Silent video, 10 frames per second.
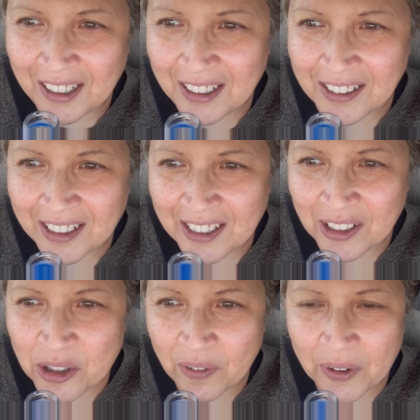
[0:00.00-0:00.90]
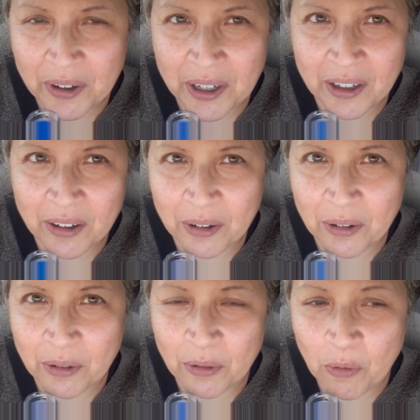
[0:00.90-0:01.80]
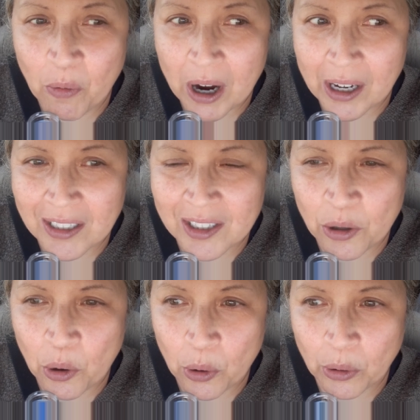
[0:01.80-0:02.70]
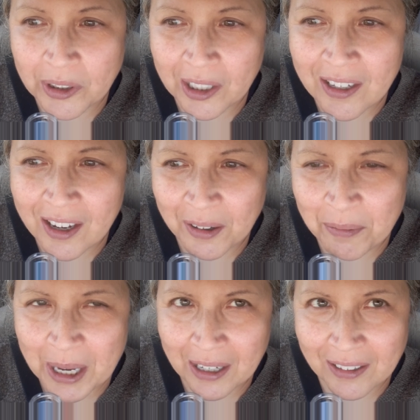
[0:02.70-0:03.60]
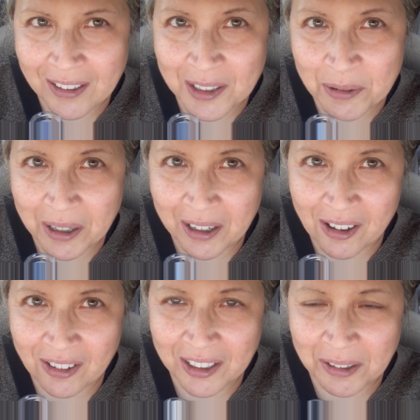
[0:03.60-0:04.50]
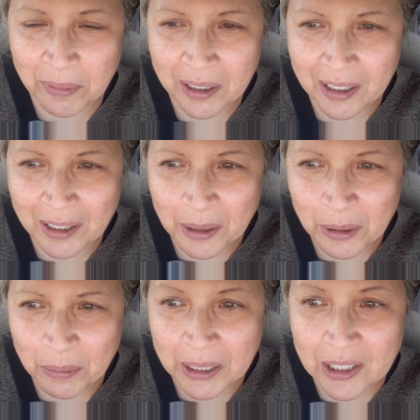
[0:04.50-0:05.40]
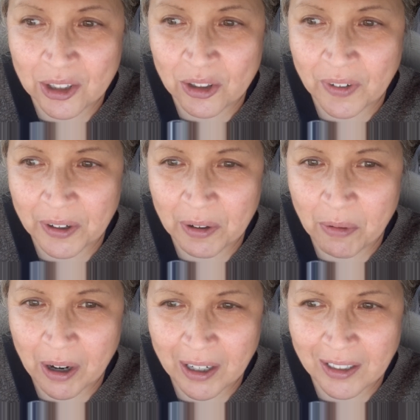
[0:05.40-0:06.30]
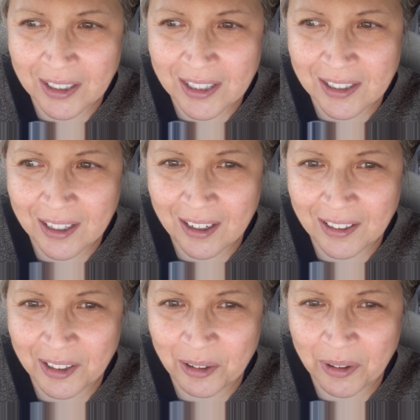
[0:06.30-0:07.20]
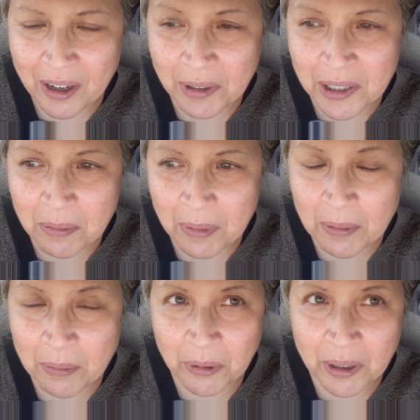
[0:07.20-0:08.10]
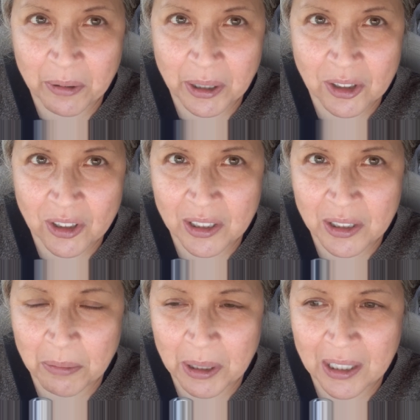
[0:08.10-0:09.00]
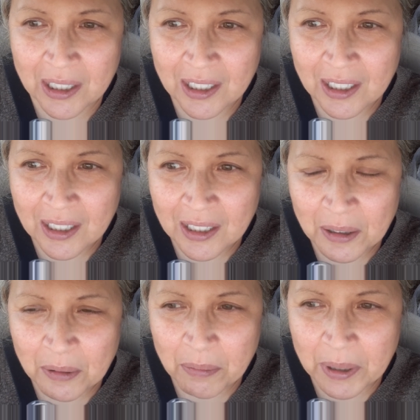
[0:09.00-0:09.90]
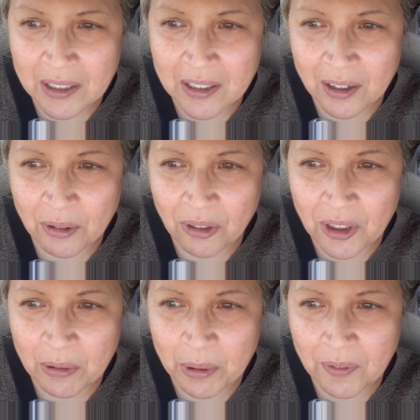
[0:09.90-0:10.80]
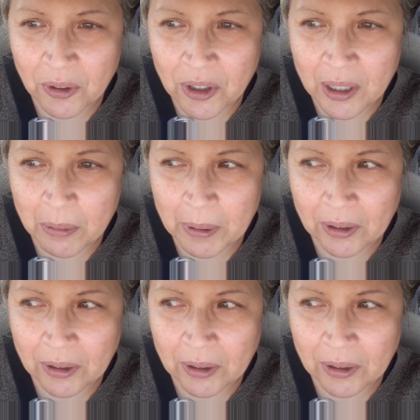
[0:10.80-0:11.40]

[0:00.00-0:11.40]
And he's a very wise old young man, is what I call him, because he's very wise. And, you know, that was a mind-blowing question to me, because I don't think we ever think